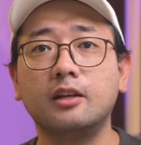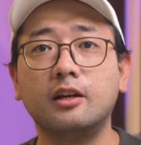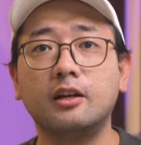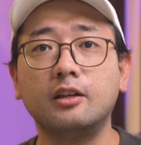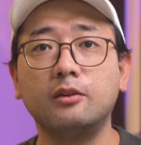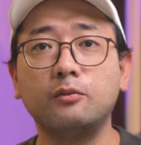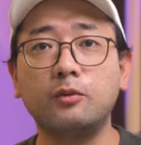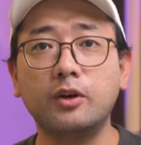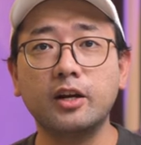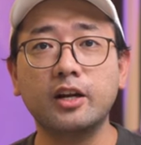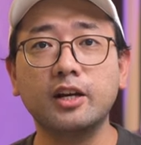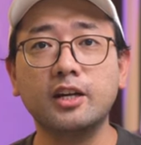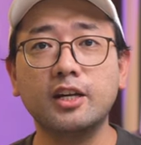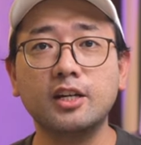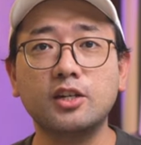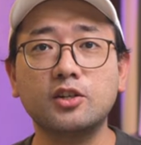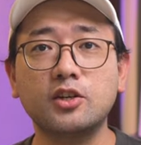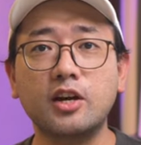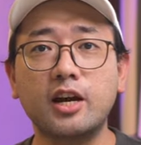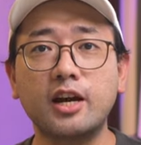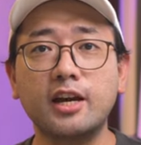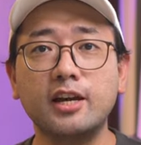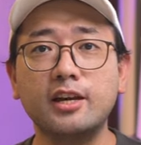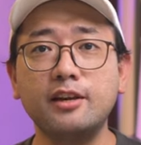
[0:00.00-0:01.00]
And we're gonna
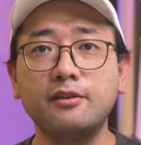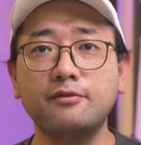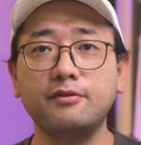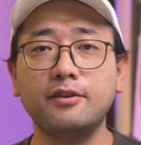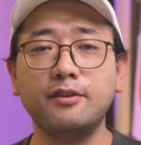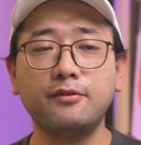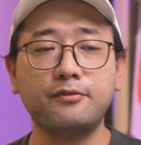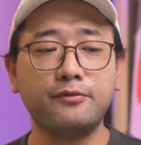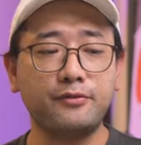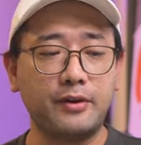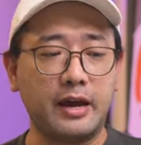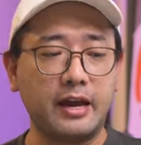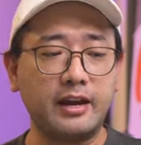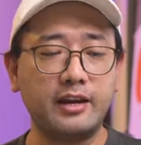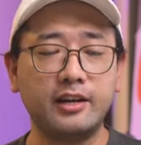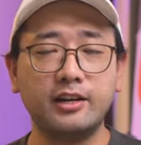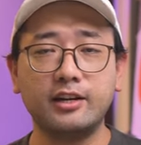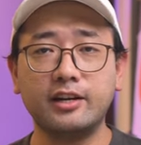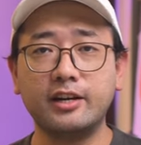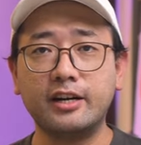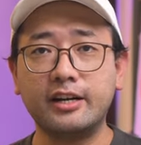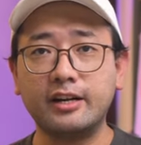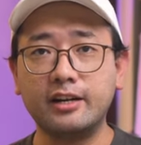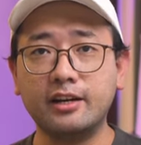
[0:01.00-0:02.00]
try even
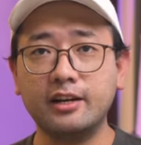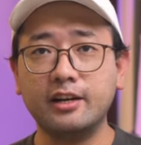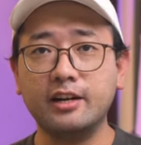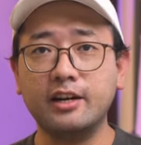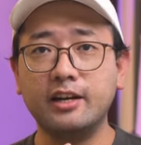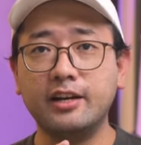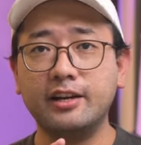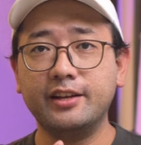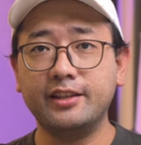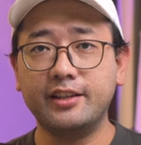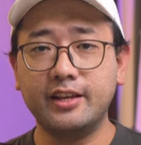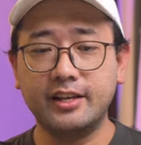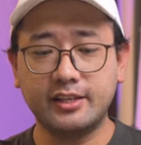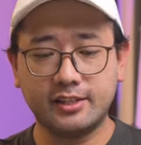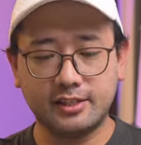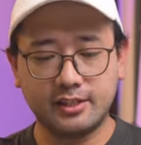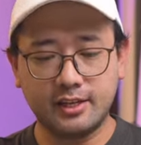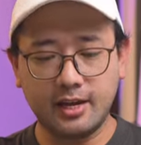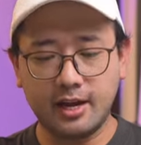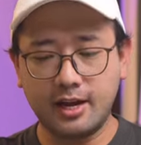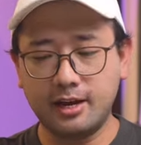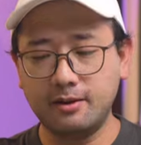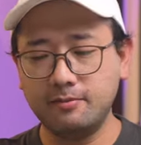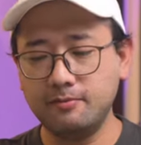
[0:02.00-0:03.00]
finer this
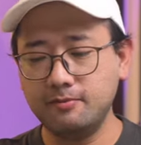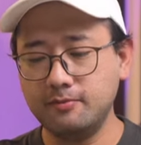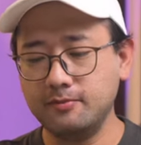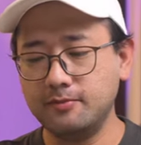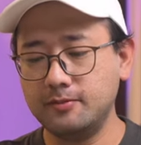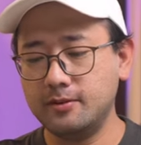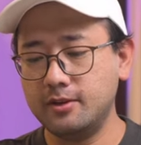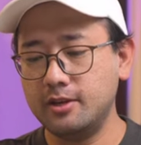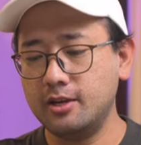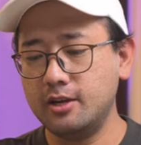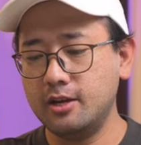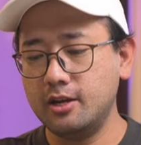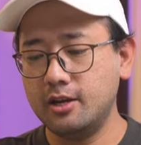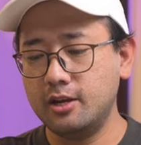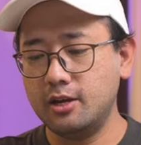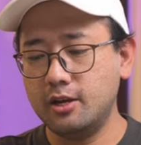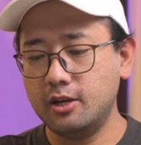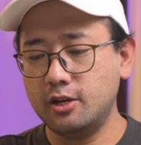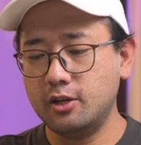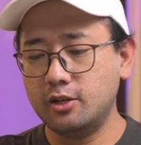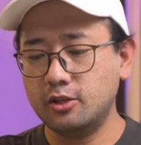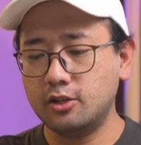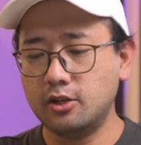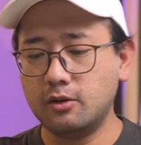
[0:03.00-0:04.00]
time.
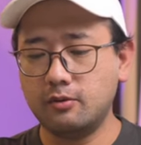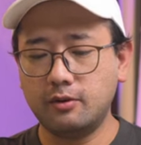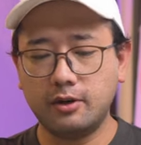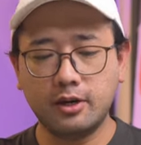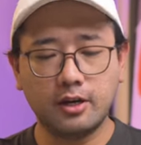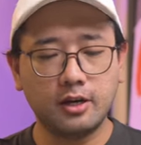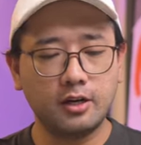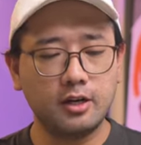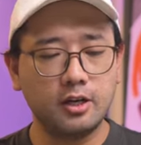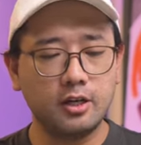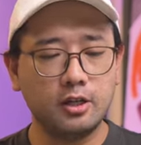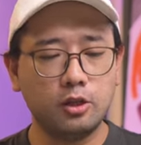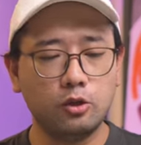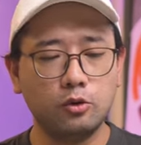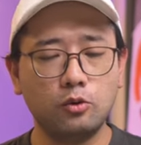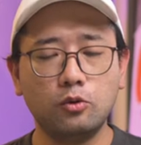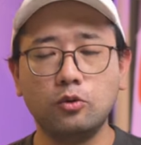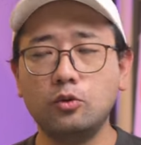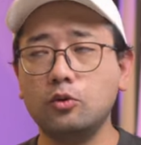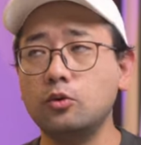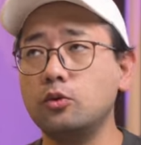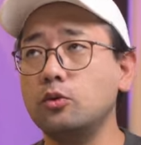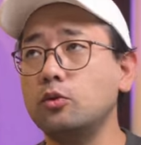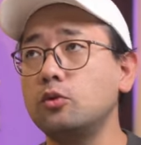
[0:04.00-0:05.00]
So we're gonna
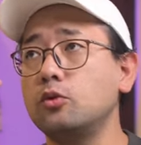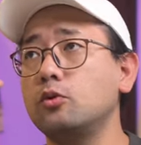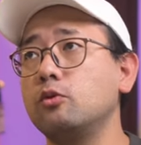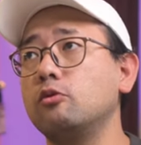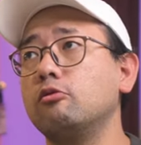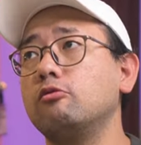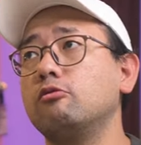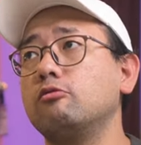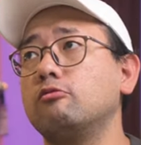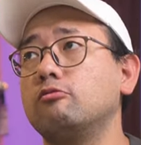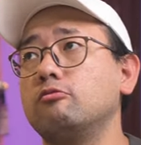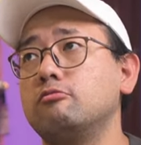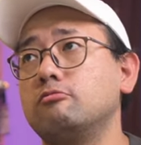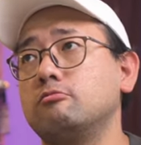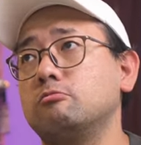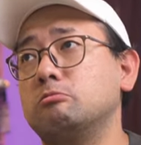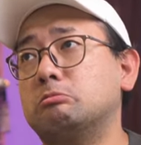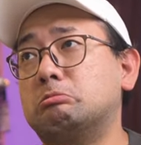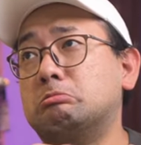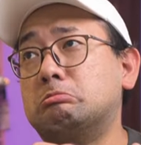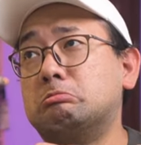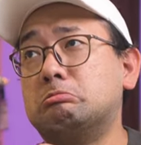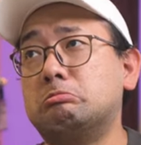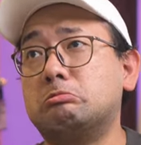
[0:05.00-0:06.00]
do
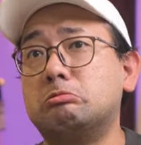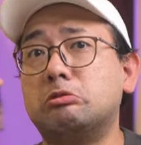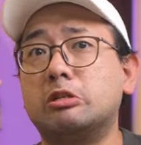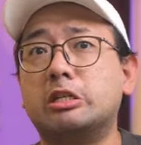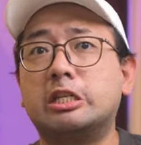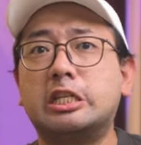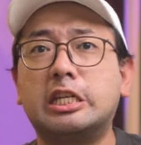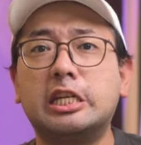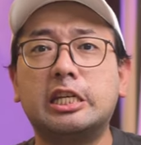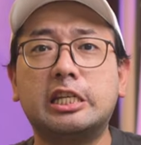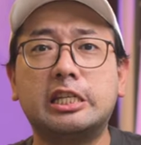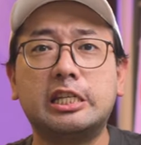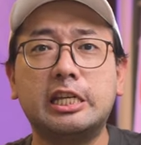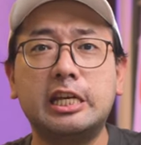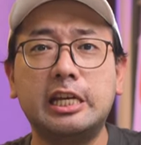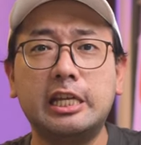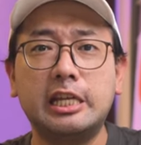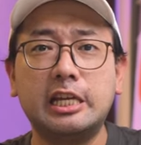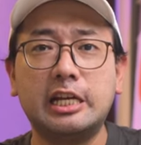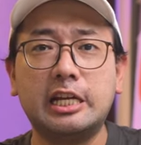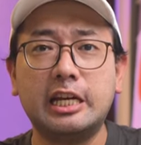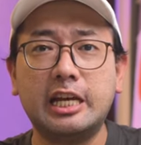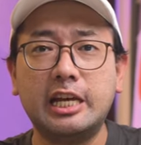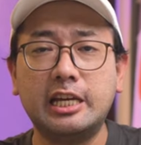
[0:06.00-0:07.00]

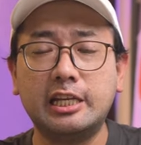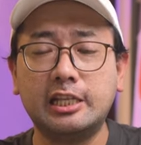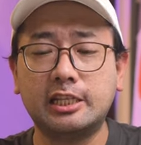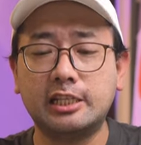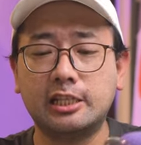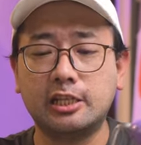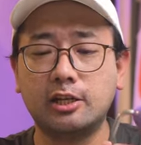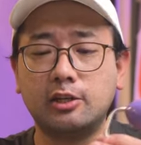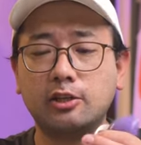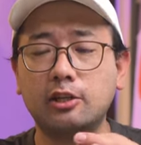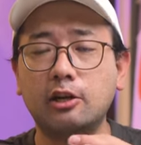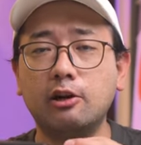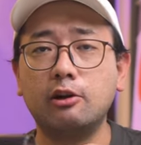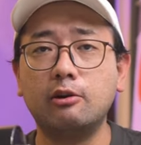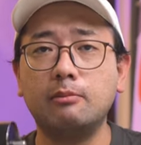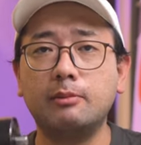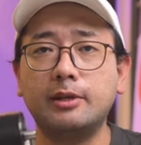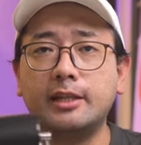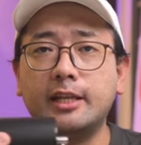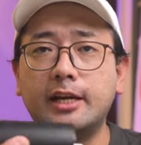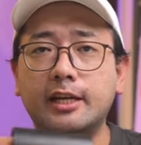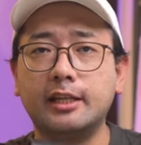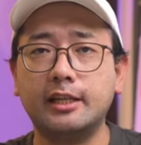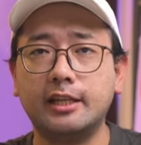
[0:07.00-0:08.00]
sixteen clicks on the
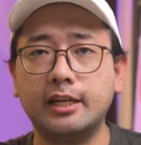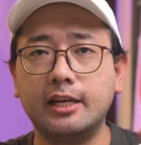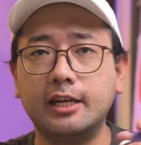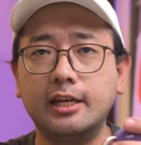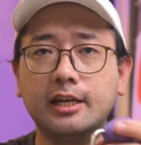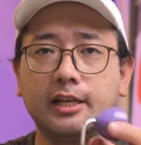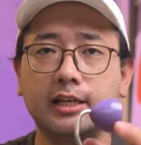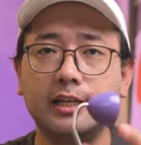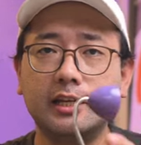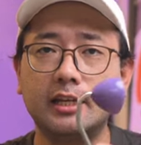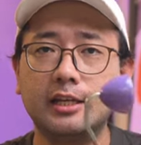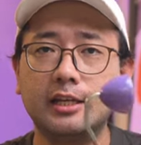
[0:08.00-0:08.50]
Comandante.